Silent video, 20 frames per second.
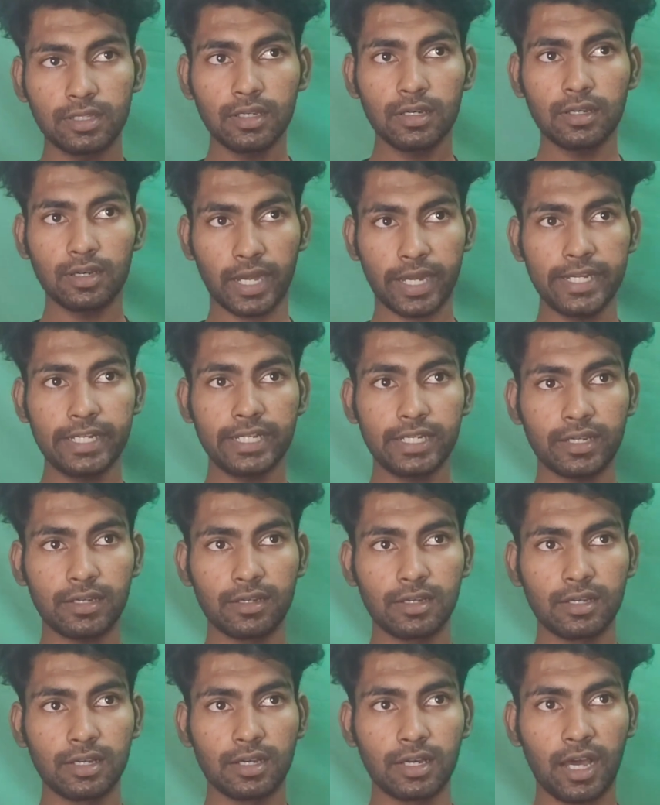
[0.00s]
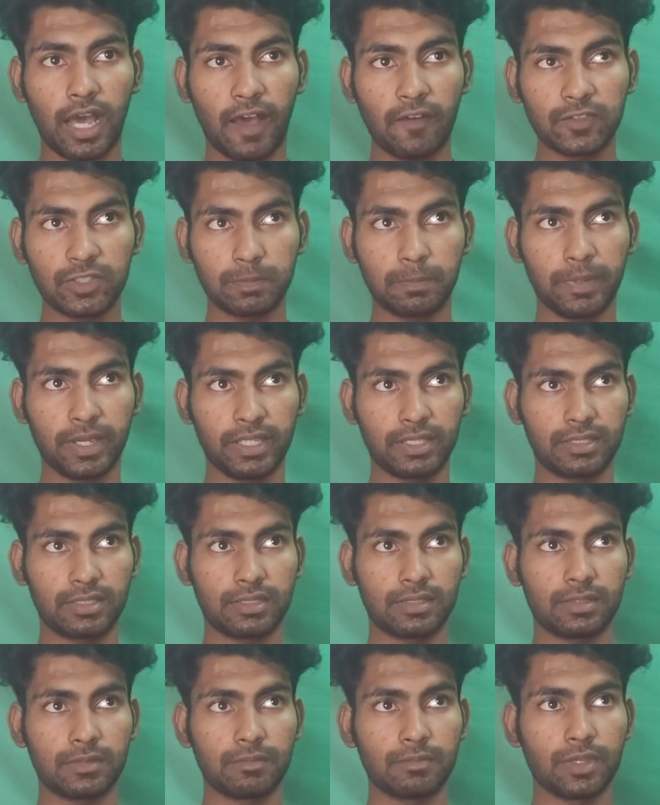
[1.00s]
the right half
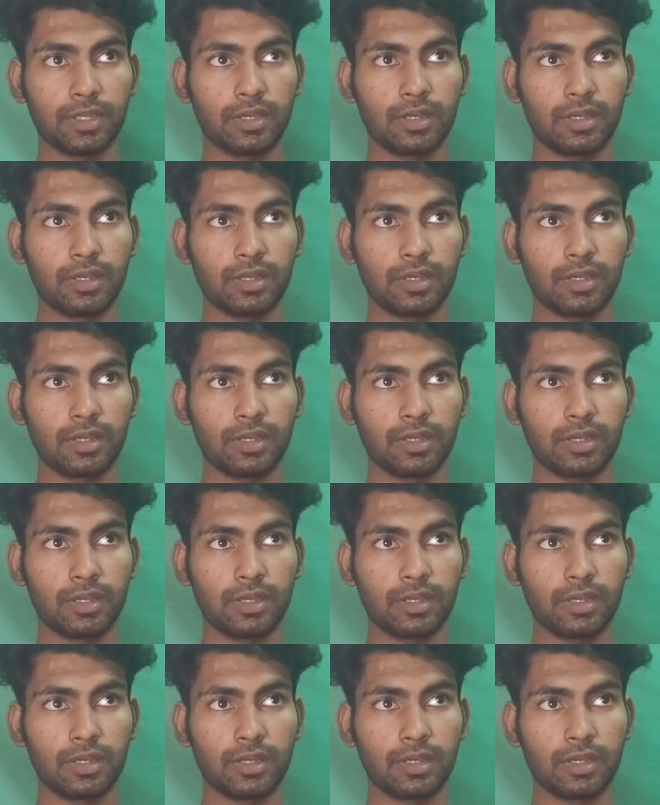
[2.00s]
space,